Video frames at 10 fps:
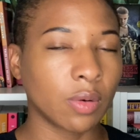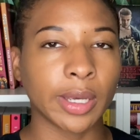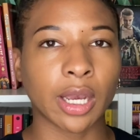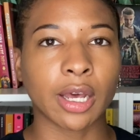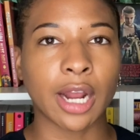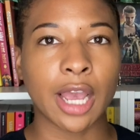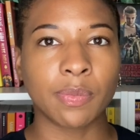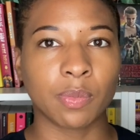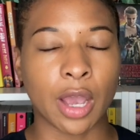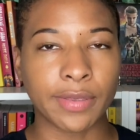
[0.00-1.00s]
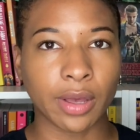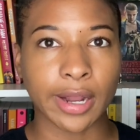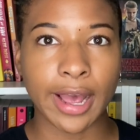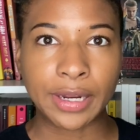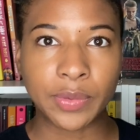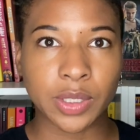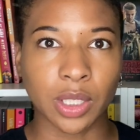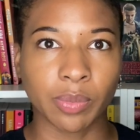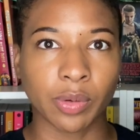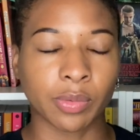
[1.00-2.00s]
Oh my God, I thought Hattie was
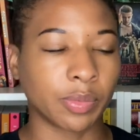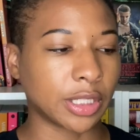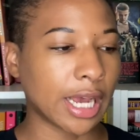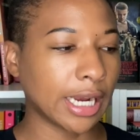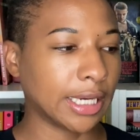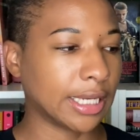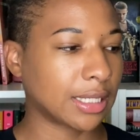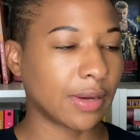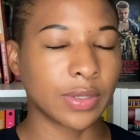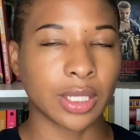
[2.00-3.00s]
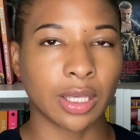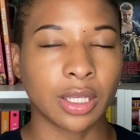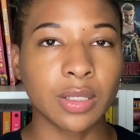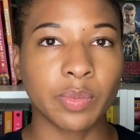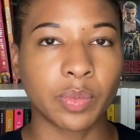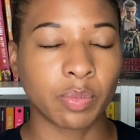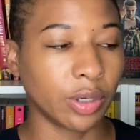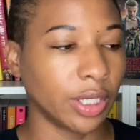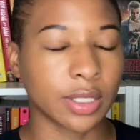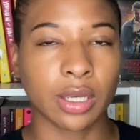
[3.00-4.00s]
the protagonist. I was like, this
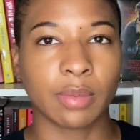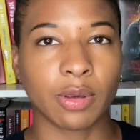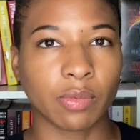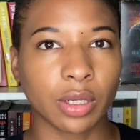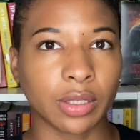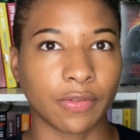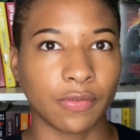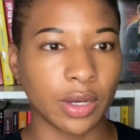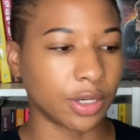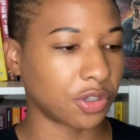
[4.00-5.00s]
book is gonna be really fucking